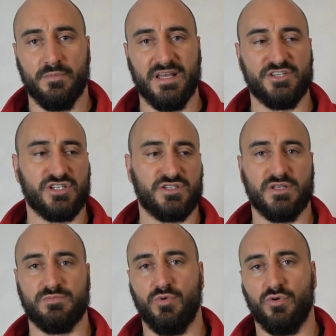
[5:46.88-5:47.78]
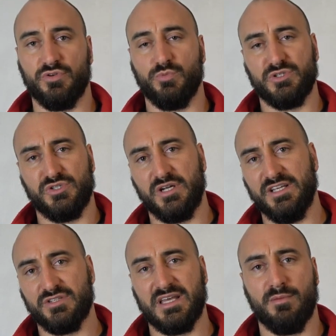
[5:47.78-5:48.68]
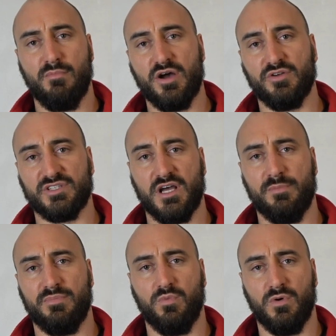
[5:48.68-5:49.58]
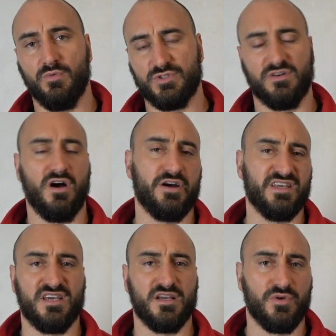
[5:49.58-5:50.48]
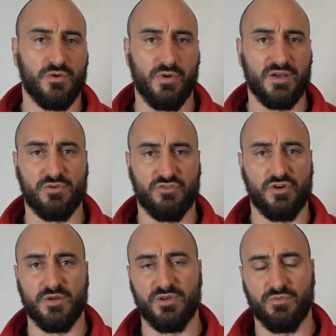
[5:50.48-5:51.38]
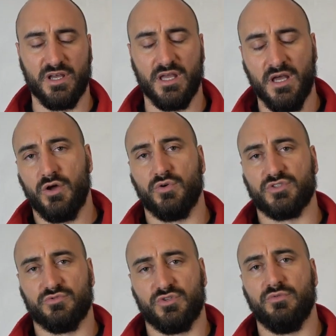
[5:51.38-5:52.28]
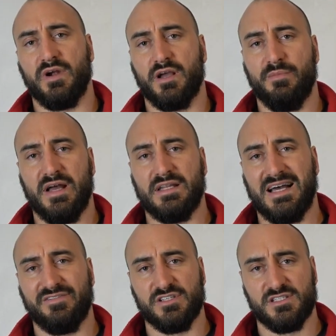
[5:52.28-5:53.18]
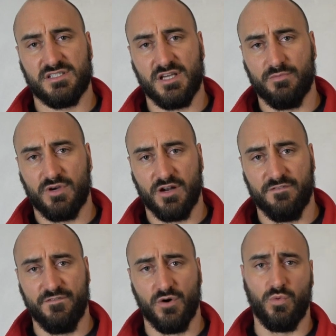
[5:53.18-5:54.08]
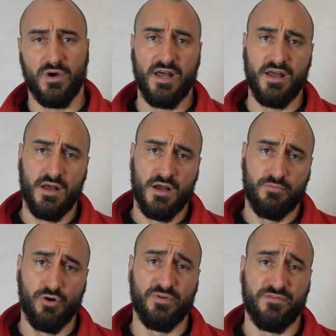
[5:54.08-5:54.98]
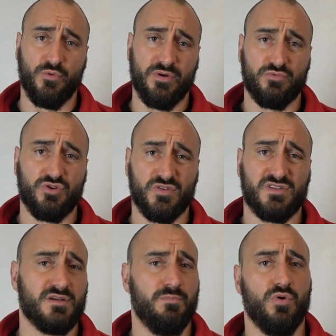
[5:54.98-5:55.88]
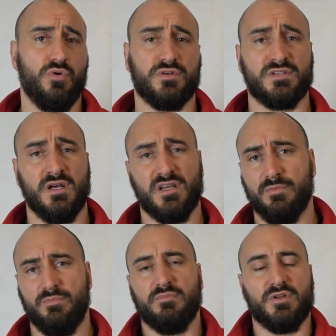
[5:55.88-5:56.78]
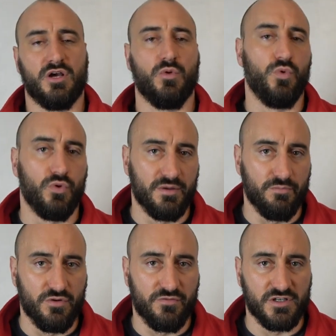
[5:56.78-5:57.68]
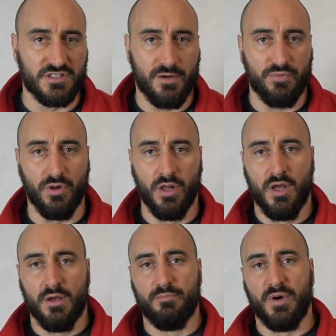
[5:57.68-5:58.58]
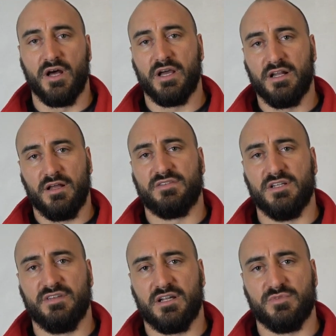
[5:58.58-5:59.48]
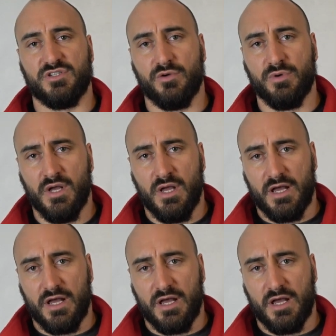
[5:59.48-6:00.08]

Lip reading: But I need to get the miles up, sort of hiking with a weight, we're not running with weight. I also do recommend having some kind of appropriate footwear, good support, you know, like a walking boot, for example. But I'm going to have to leave that up to you.